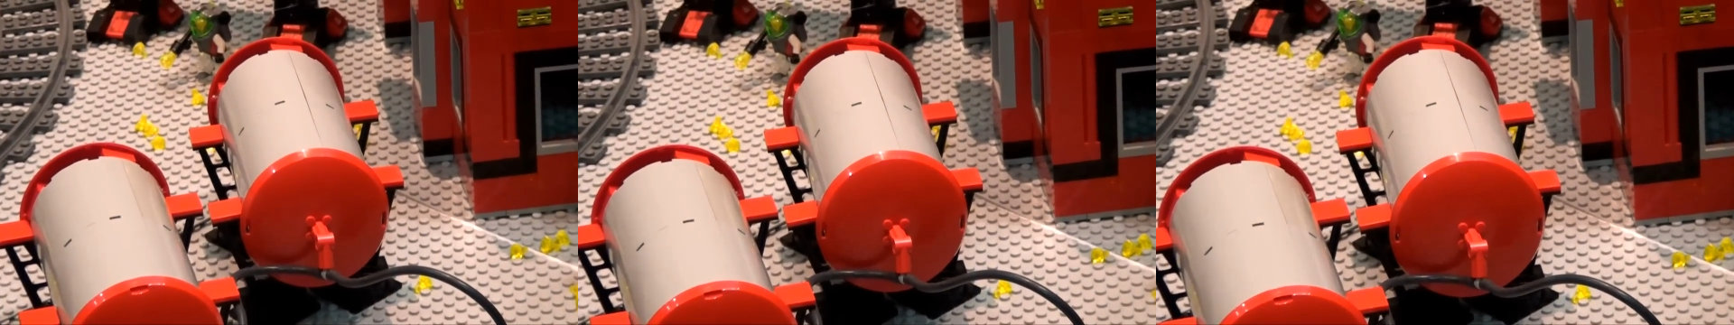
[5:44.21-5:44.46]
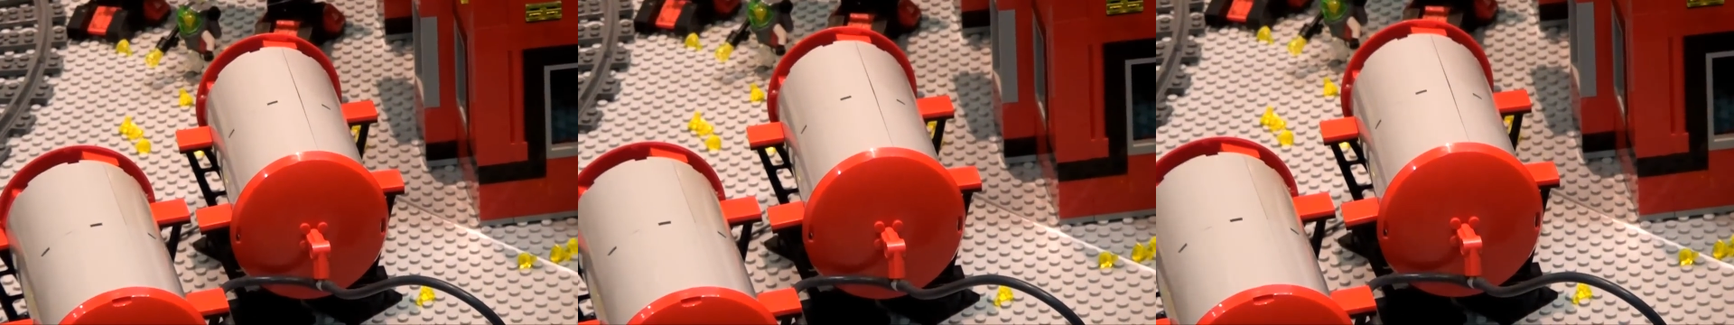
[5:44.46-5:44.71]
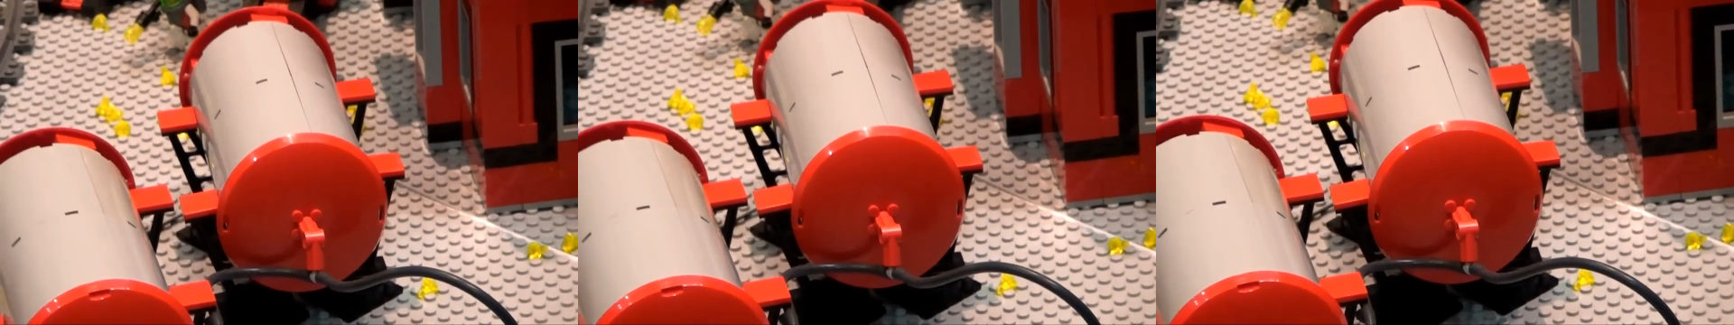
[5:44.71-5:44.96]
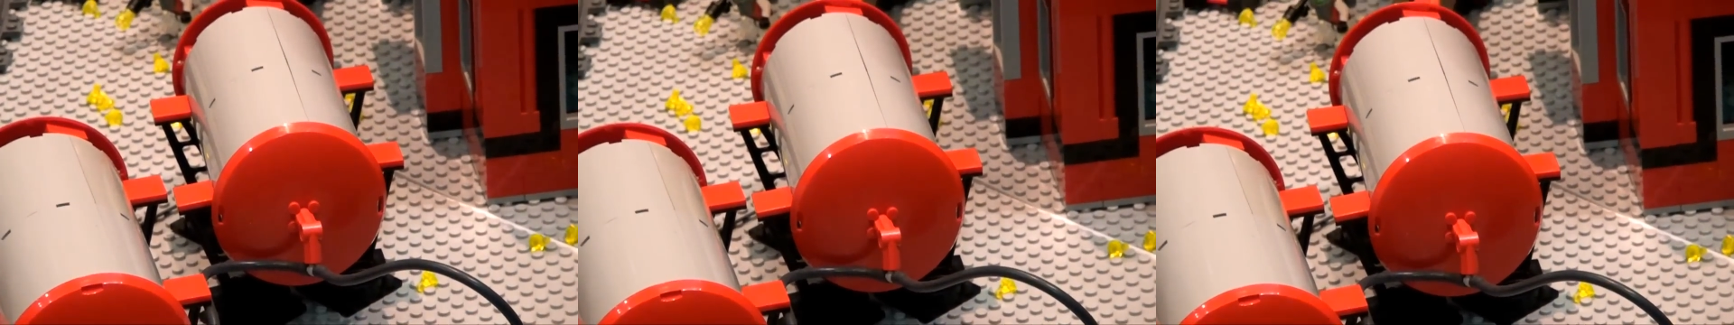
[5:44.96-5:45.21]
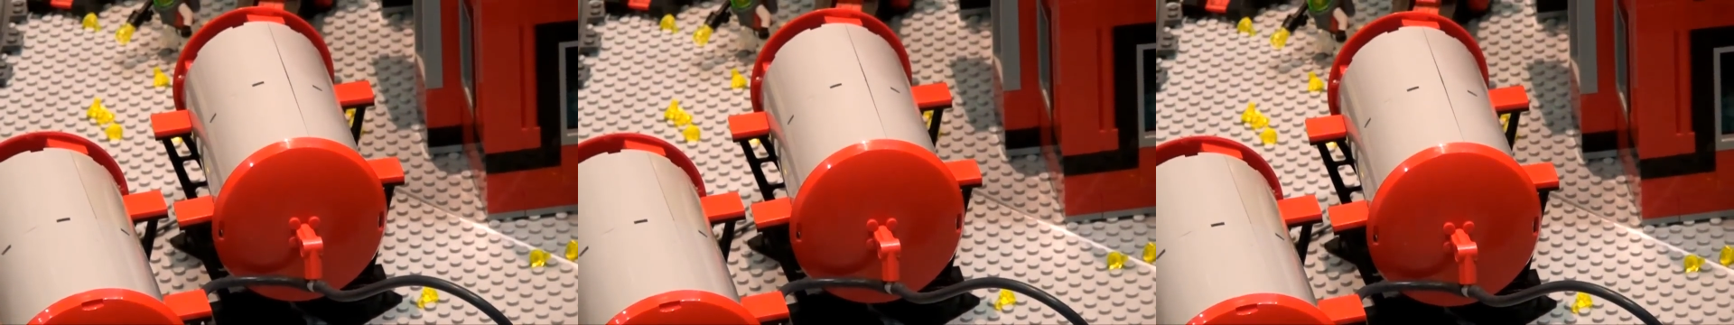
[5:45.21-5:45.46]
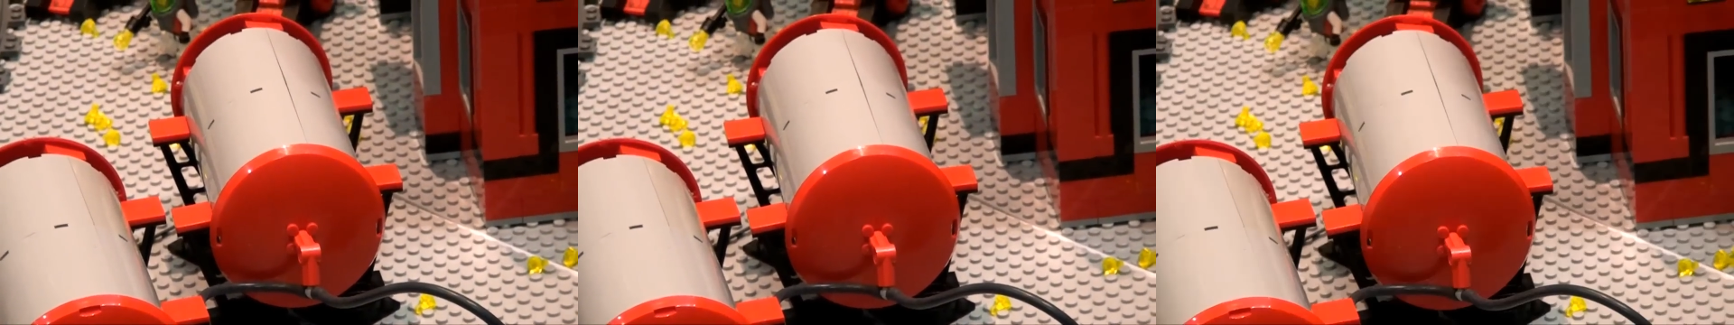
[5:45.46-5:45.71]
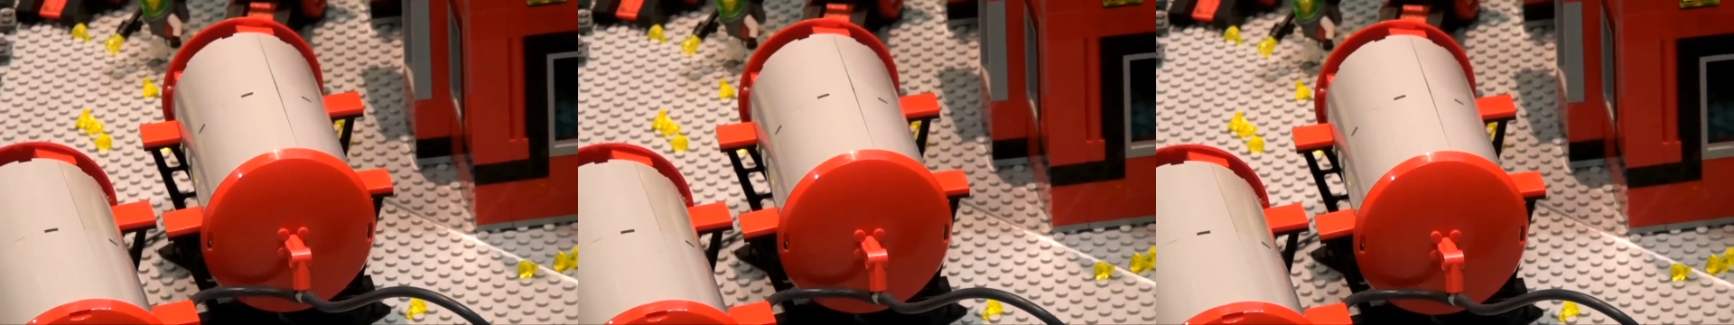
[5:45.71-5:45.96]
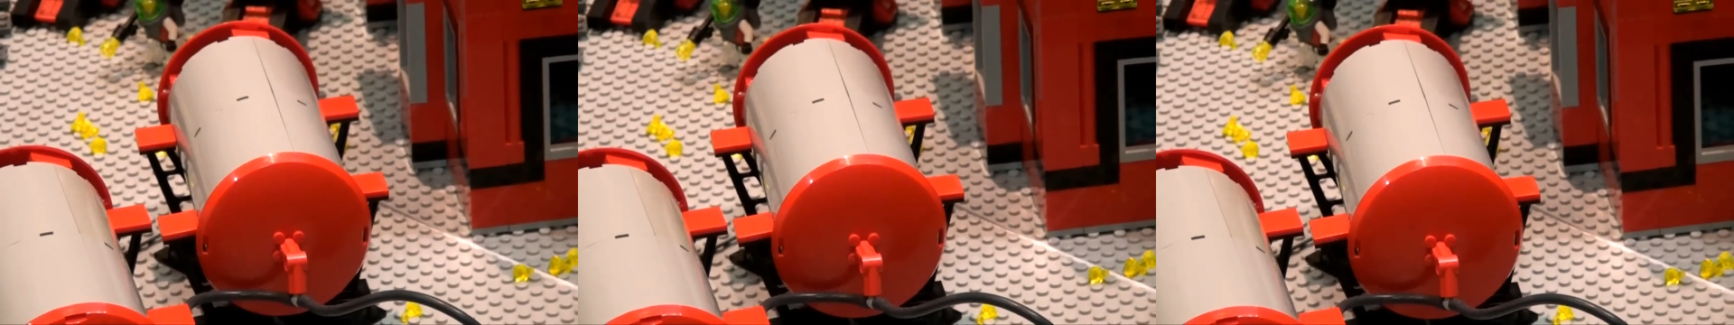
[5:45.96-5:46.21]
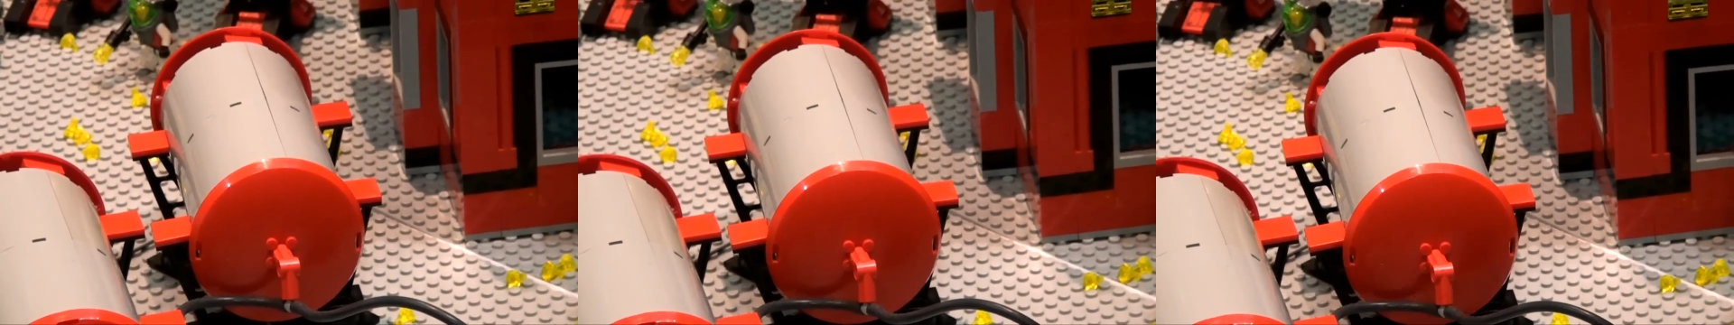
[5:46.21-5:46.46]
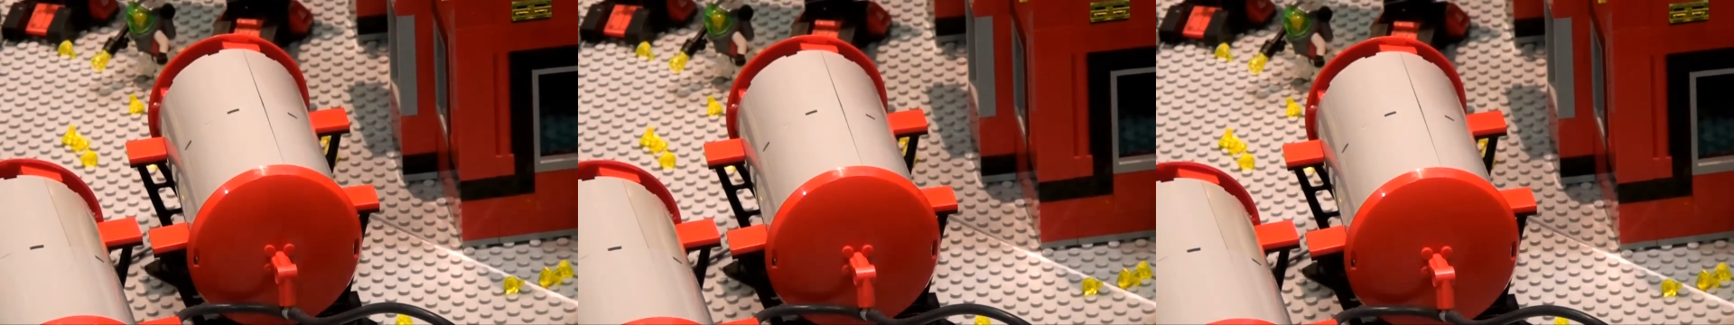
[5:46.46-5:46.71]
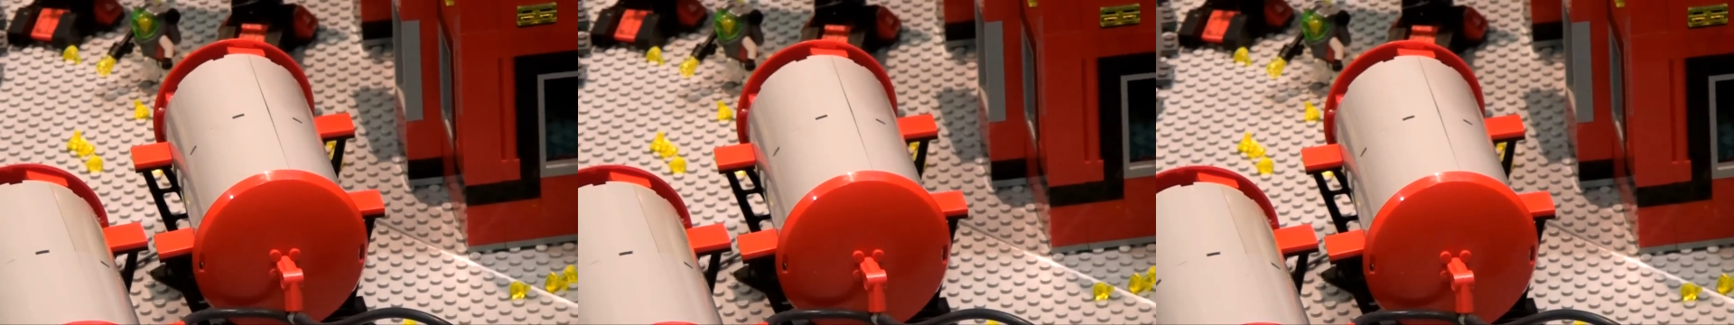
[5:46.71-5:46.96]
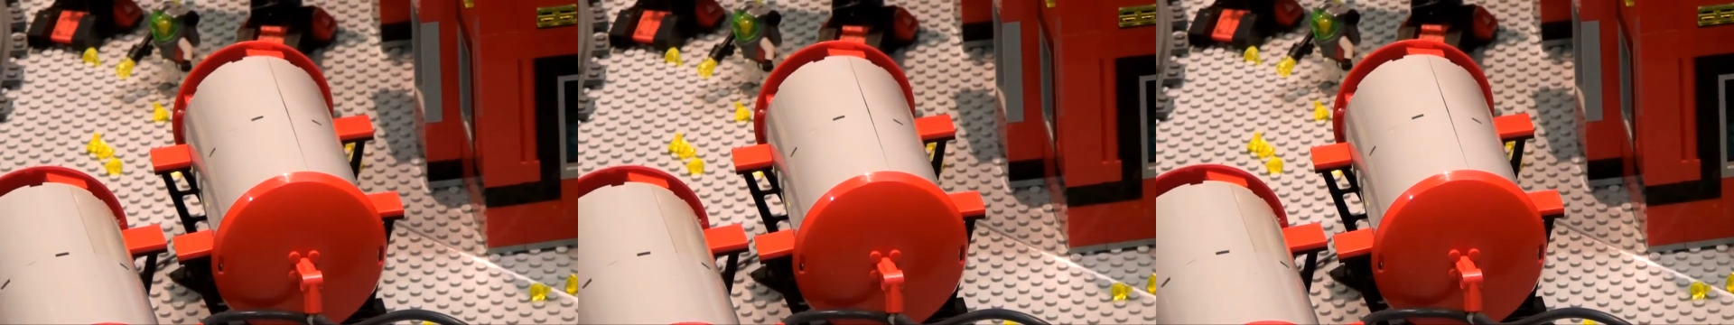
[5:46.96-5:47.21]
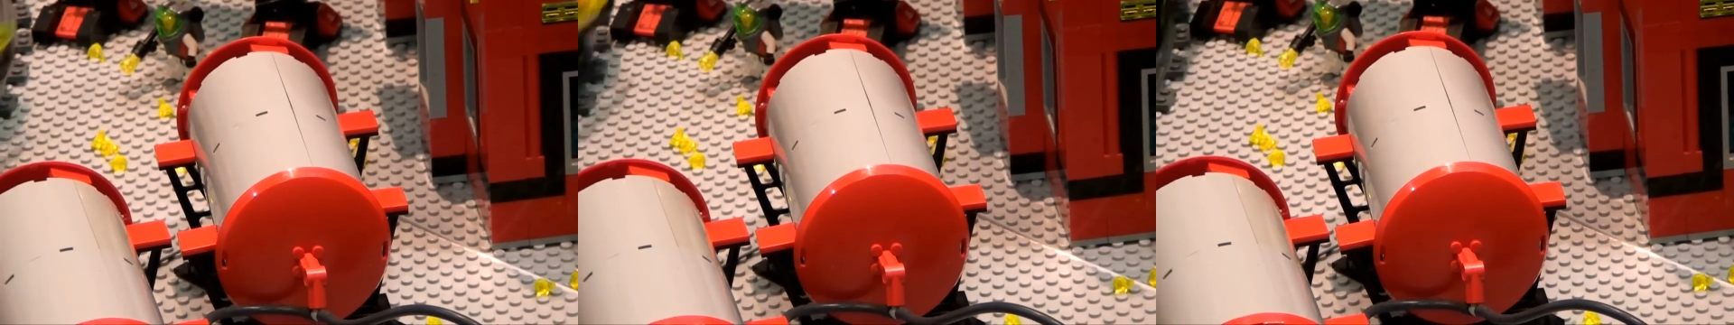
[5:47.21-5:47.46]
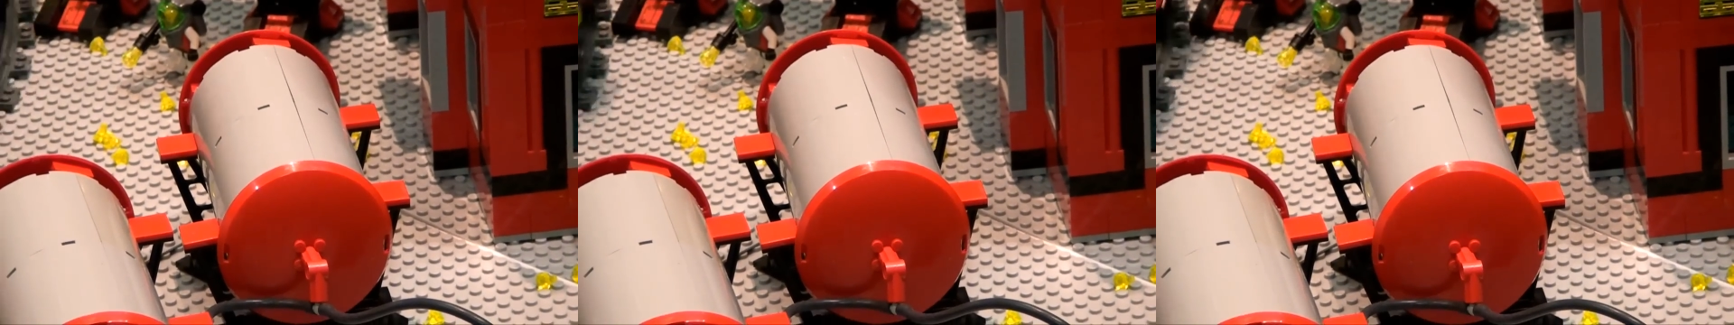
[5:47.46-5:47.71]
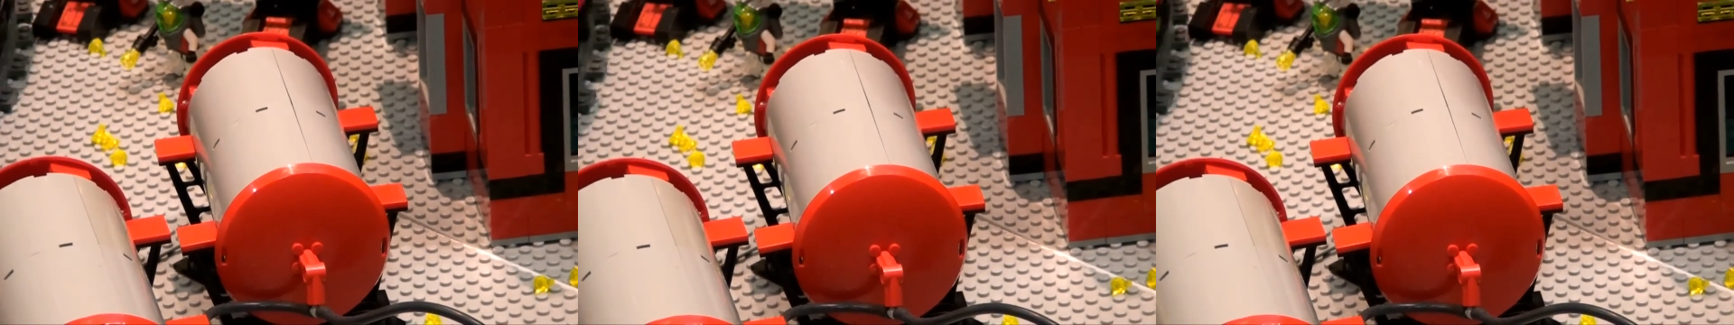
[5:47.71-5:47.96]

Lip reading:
(no speaker visible)